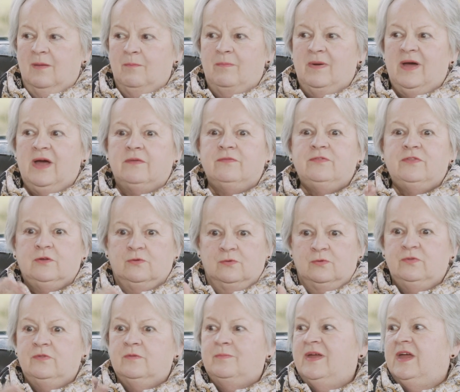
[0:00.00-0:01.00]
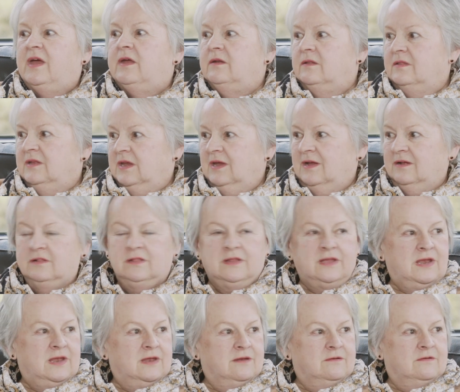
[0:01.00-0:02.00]
but the good, the bad and the
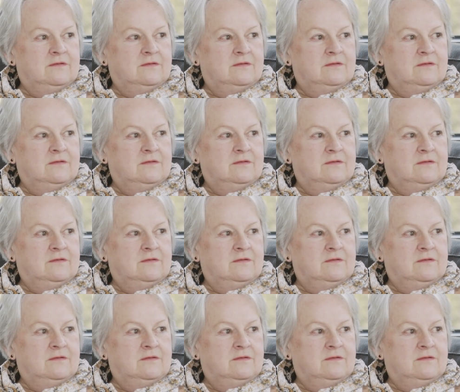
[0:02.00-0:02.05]
ugly.